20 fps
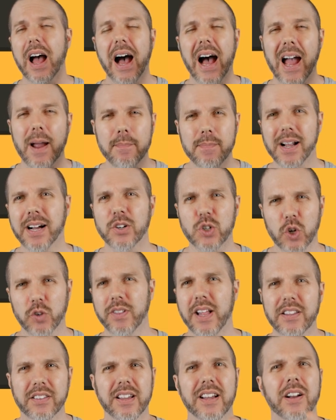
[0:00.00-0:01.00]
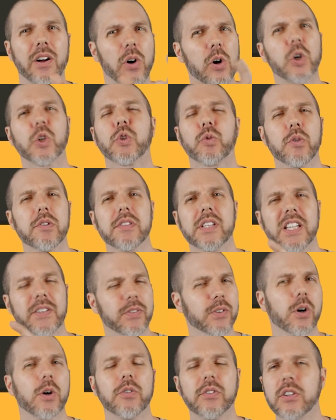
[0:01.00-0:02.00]
I'm not sure if that's kind of altering the
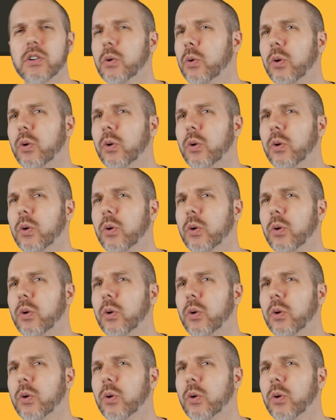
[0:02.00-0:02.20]
difficulty